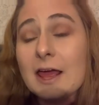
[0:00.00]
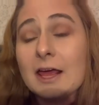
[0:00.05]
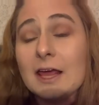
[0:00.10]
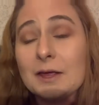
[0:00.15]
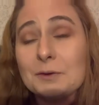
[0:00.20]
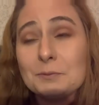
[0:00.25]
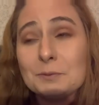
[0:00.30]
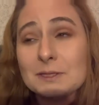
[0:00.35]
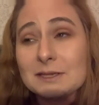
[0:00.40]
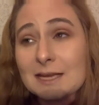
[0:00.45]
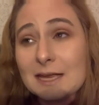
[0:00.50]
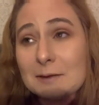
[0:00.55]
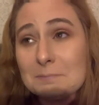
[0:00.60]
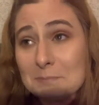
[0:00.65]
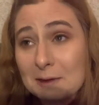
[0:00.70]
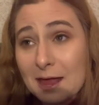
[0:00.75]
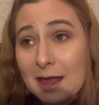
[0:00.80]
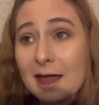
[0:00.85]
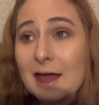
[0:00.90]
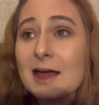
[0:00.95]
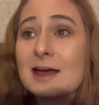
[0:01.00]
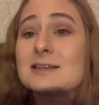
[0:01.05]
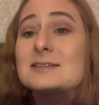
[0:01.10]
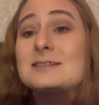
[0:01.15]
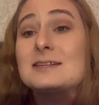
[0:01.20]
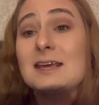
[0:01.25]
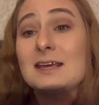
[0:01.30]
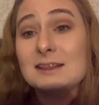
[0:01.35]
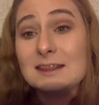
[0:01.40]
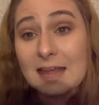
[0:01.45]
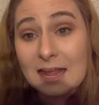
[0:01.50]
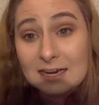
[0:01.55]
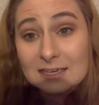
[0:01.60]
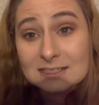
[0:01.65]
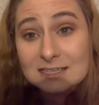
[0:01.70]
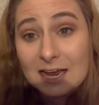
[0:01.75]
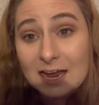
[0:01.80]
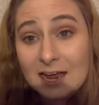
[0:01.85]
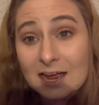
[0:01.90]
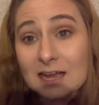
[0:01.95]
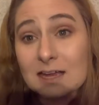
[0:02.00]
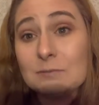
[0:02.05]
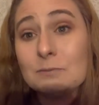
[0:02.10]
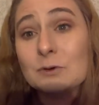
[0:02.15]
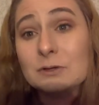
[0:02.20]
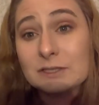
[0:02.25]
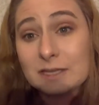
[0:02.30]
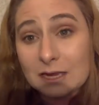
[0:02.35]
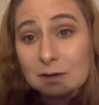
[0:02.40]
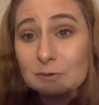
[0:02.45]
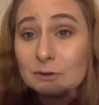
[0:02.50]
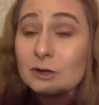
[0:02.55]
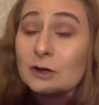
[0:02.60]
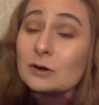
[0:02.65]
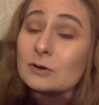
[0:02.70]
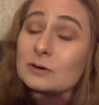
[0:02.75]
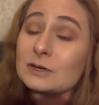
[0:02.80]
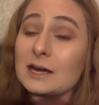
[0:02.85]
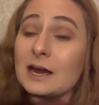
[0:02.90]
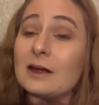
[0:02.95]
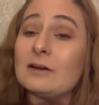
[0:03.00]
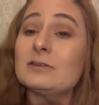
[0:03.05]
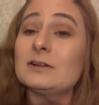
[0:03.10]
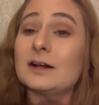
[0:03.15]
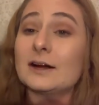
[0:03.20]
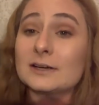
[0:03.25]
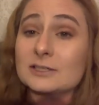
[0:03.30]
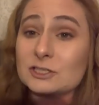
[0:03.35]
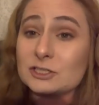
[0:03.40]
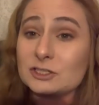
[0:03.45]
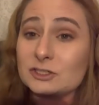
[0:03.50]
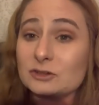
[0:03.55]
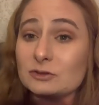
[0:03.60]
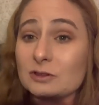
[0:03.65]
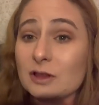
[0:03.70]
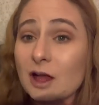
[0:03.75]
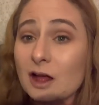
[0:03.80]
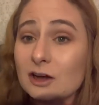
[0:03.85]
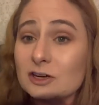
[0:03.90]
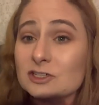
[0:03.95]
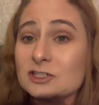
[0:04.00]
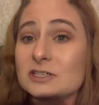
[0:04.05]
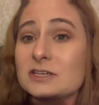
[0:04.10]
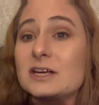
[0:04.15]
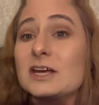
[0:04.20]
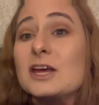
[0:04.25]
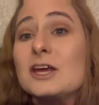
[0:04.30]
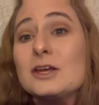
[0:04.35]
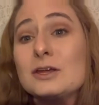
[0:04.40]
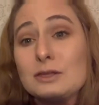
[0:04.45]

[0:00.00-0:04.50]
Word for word: And when they passed, at that time, when they would go down there to do laundry,